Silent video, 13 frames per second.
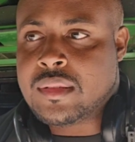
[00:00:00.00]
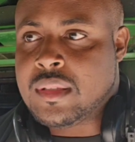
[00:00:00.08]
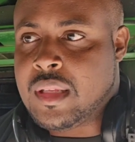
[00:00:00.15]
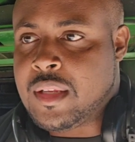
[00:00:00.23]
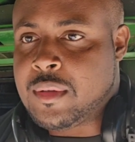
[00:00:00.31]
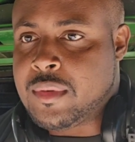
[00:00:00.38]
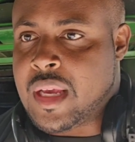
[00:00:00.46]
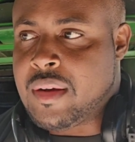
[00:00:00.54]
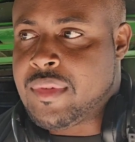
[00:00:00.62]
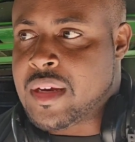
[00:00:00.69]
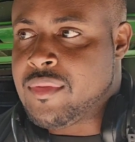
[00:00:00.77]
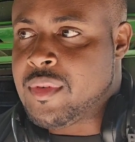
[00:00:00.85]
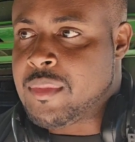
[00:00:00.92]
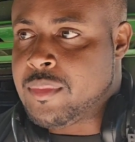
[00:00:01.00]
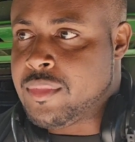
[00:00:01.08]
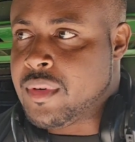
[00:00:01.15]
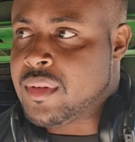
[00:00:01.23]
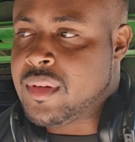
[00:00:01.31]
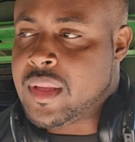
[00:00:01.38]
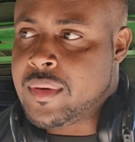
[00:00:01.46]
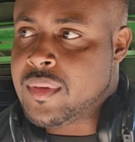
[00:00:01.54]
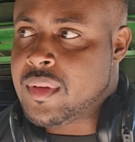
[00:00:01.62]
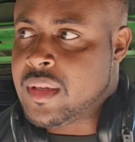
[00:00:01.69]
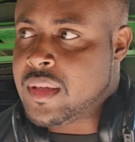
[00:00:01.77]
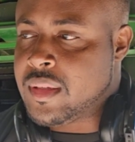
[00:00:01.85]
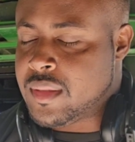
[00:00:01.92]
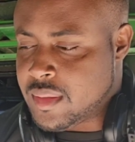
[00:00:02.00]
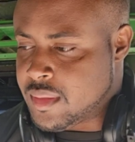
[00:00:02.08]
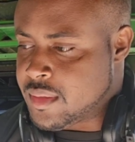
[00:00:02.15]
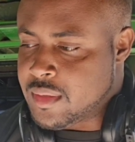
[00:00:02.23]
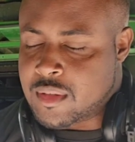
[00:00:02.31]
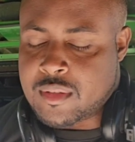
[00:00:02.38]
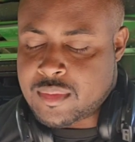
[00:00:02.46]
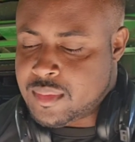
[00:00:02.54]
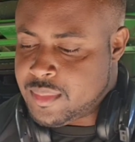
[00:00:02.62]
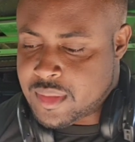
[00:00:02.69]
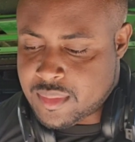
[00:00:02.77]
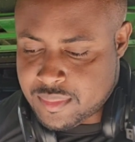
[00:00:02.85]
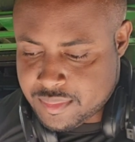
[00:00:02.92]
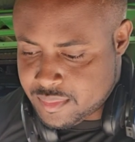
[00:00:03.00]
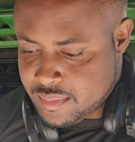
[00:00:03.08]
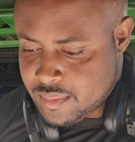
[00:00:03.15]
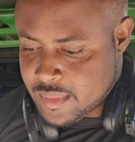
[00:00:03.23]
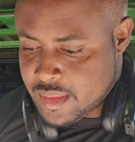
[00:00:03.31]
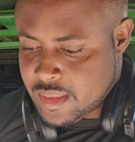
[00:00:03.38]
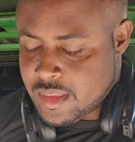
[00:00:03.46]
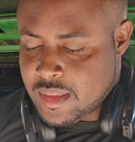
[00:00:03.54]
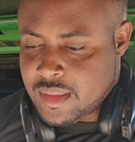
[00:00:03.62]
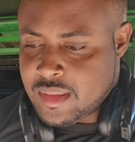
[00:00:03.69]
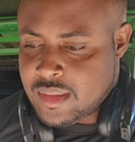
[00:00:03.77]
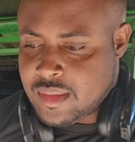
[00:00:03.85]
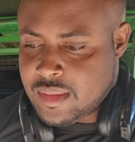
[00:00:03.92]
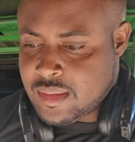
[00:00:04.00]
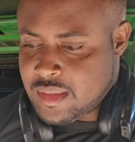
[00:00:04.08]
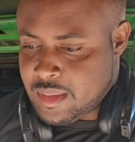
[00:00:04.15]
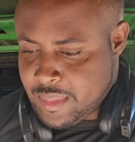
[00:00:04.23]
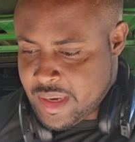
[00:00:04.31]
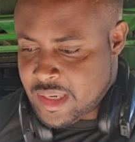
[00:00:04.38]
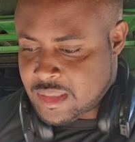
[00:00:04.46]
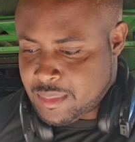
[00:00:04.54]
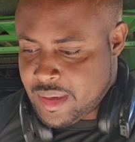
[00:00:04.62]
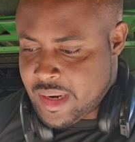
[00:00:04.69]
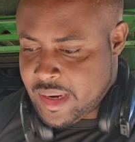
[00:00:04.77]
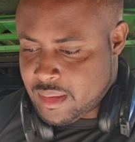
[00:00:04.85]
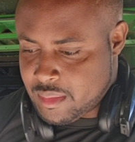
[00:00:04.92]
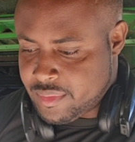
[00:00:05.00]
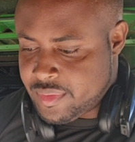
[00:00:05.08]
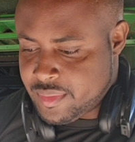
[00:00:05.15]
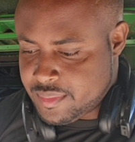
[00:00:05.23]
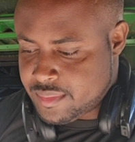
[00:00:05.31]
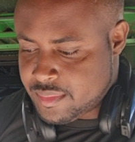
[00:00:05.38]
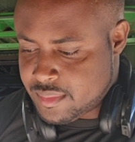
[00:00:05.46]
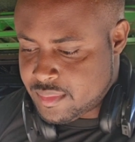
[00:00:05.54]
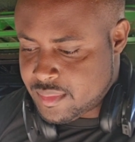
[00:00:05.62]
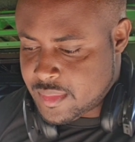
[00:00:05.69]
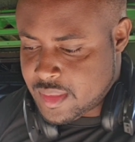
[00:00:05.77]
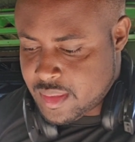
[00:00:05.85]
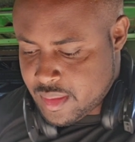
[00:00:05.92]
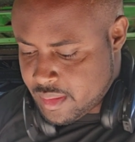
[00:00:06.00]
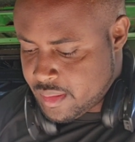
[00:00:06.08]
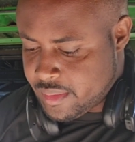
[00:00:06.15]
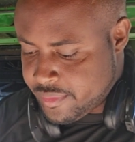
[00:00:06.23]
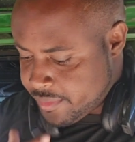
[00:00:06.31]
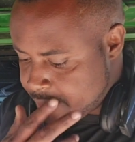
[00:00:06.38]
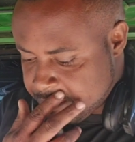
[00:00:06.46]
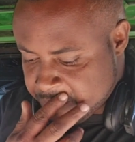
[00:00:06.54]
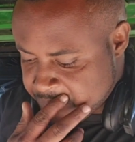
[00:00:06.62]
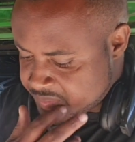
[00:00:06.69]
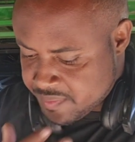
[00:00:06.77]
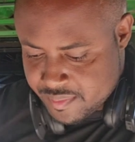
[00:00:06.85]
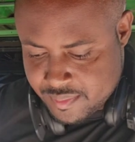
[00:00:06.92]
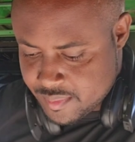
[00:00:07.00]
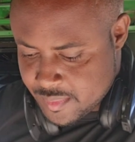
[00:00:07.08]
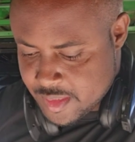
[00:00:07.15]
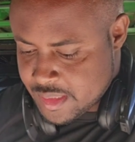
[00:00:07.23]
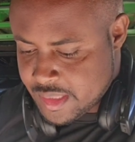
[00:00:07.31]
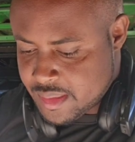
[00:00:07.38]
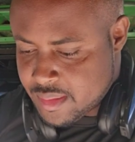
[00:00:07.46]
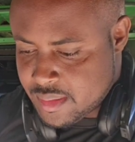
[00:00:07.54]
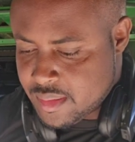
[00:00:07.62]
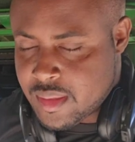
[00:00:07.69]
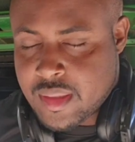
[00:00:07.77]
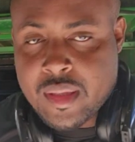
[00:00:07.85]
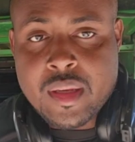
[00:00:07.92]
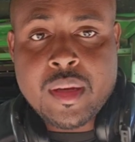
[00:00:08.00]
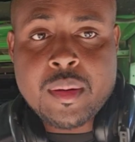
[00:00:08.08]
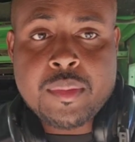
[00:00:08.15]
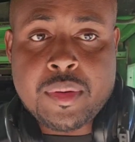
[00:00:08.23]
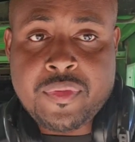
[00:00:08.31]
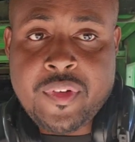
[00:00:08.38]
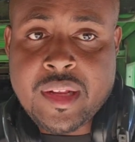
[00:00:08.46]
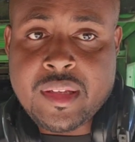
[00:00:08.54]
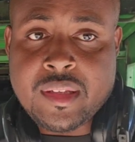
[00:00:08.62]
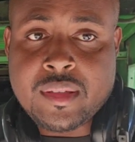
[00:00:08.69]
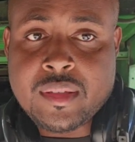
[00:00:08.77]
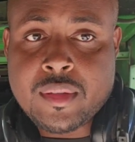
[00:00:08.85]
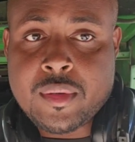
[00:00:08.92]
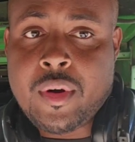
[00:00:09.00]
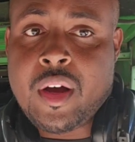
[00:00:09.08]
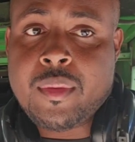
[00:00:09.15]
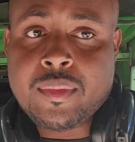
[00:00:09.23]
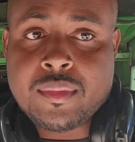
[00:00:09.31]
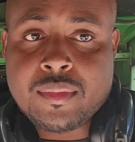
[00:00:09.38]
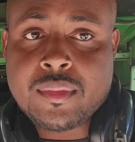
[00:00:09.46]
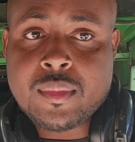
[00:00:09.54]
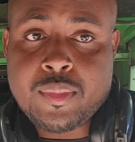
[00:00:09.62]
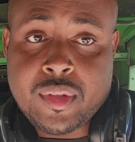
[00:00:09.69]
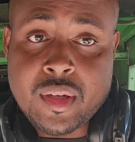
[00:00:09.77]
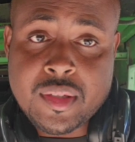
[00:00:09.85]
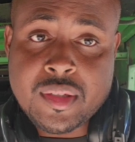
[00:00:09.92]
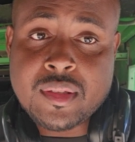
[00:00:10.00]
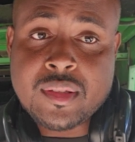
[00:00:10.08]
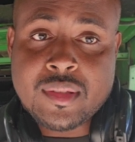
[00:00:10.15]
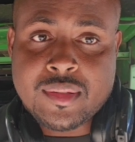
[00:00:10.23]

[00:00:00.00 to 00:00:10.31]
I do have help from my brother and everything, you know, but the mastermind of just perfecting crop production